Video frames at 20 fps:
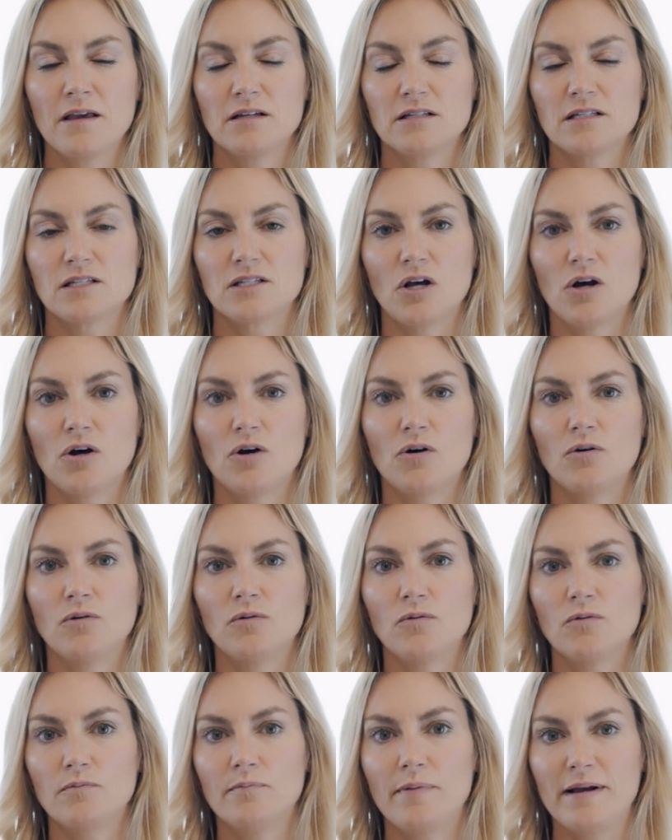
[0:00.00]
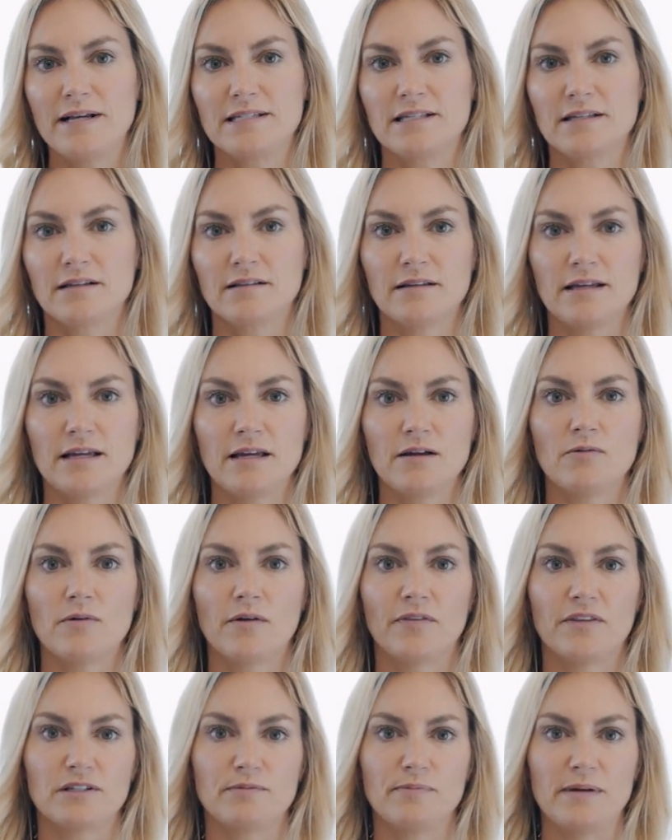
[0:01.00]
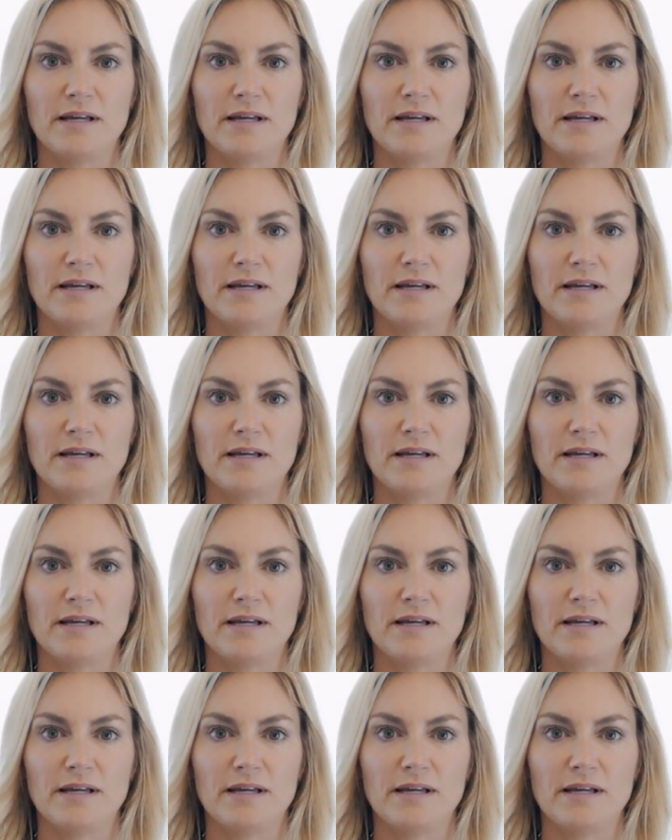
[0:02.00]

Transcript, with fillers: So basically what this